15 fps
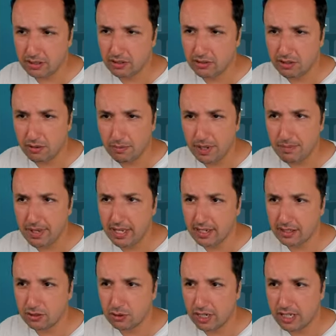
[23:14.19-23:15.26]
you know, maybe he
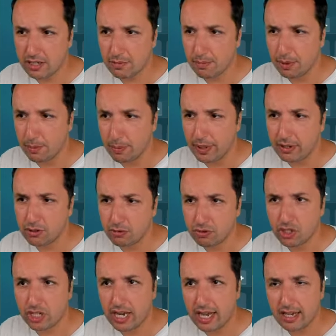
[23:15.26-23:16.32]
can try some perpetual
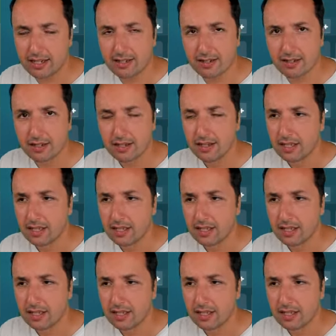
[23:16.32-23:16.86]
checks.